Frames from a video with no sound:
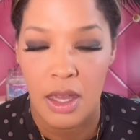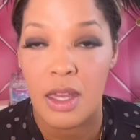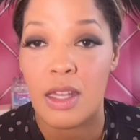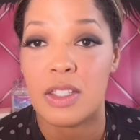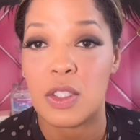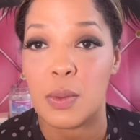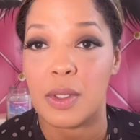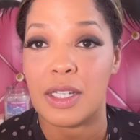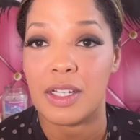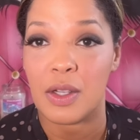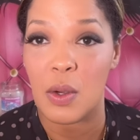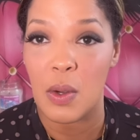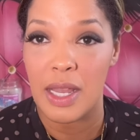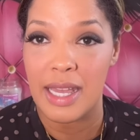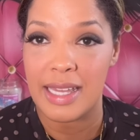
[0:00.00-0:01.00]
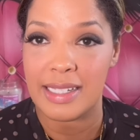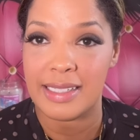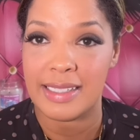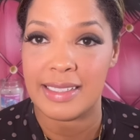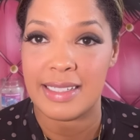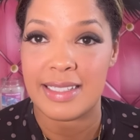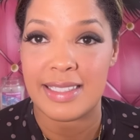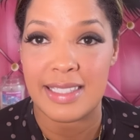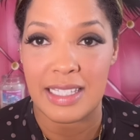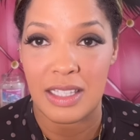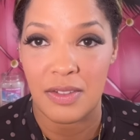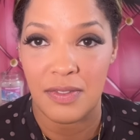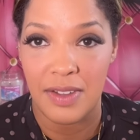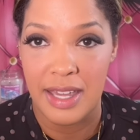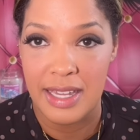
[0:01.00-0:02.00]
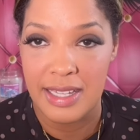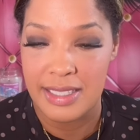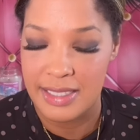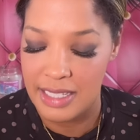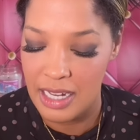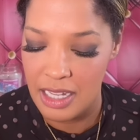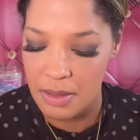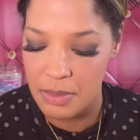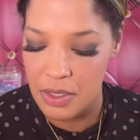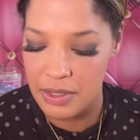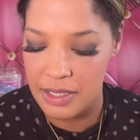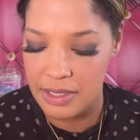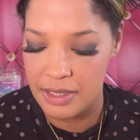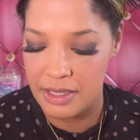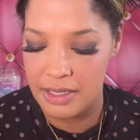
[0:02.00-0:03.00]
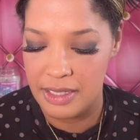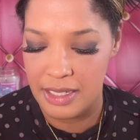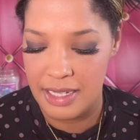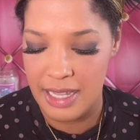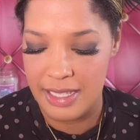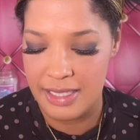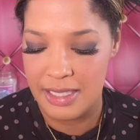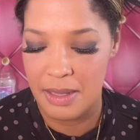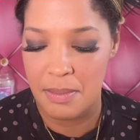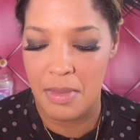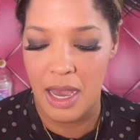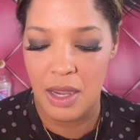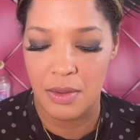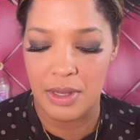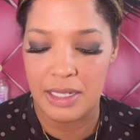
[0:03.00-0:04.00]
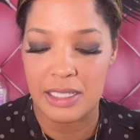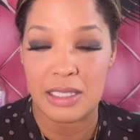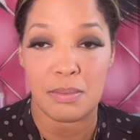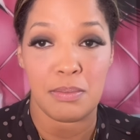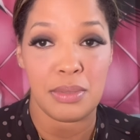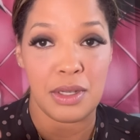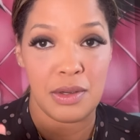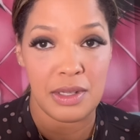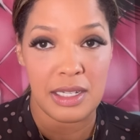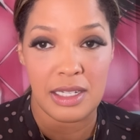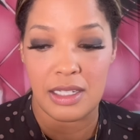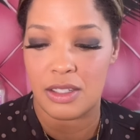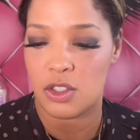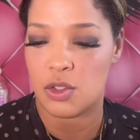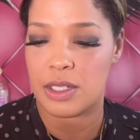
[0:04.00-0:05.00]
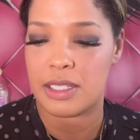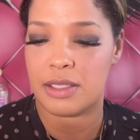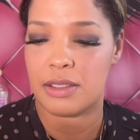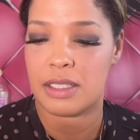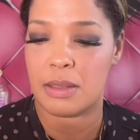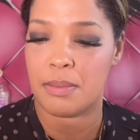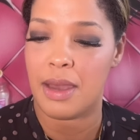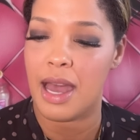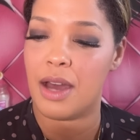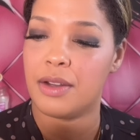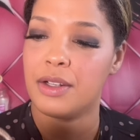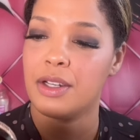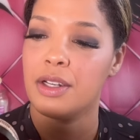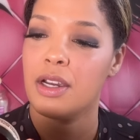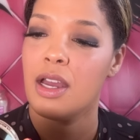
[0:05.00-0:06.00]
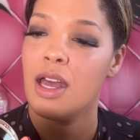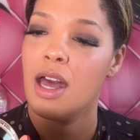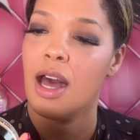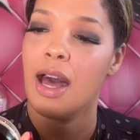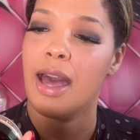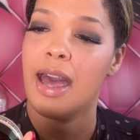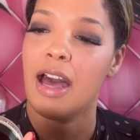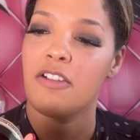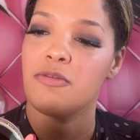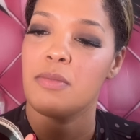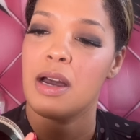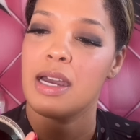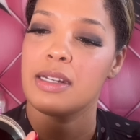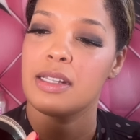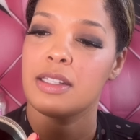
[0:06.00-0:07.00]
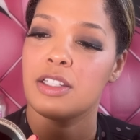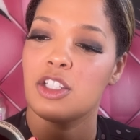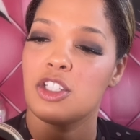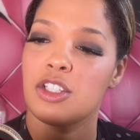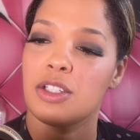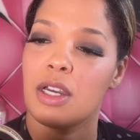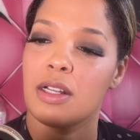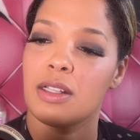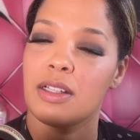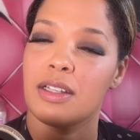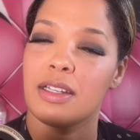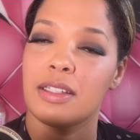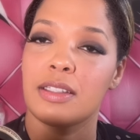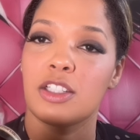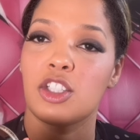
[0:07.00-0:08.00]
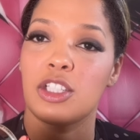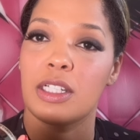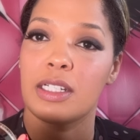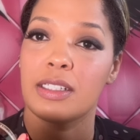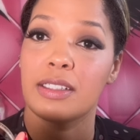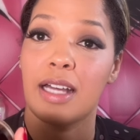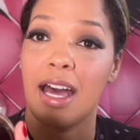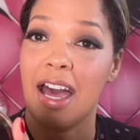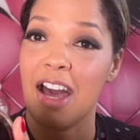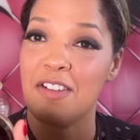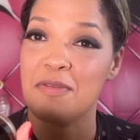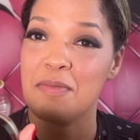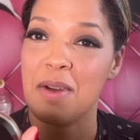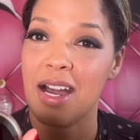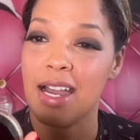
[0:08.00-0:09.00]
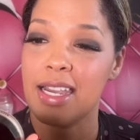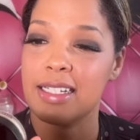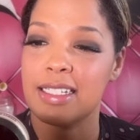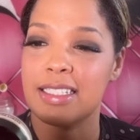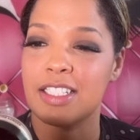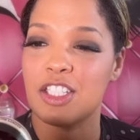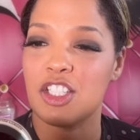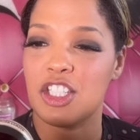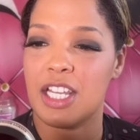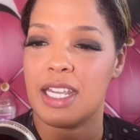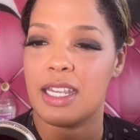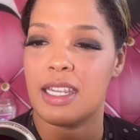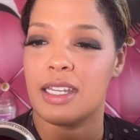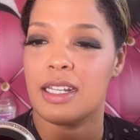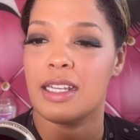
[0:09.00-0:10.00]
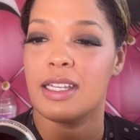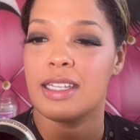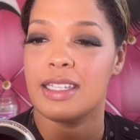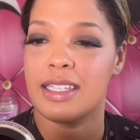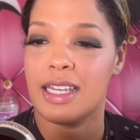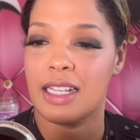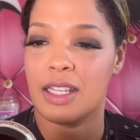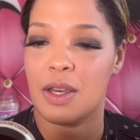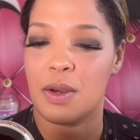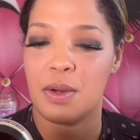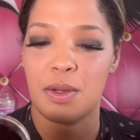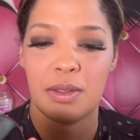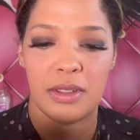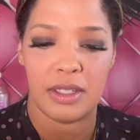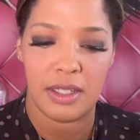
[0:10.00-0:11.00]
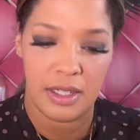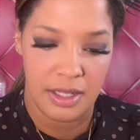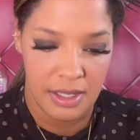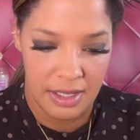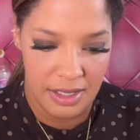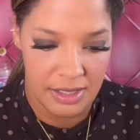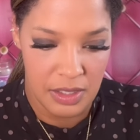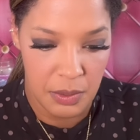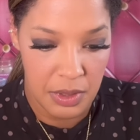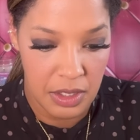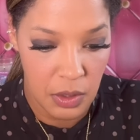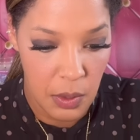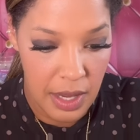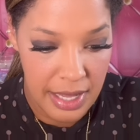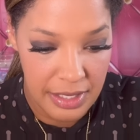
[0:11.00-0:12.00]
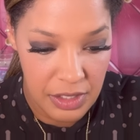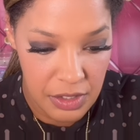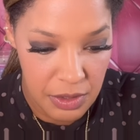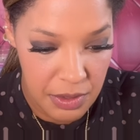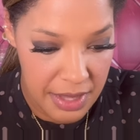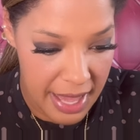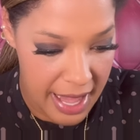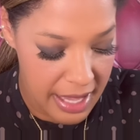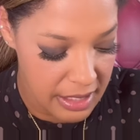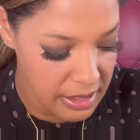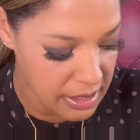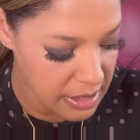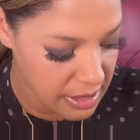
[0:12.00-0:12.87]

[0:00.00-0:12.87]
So we're gonna go ahead in and set the face, and I am using the Danessa Myricks Beauty translucent powder. I have mine in the I have mine in the shade yellow. So we're gonna go ahead and do that.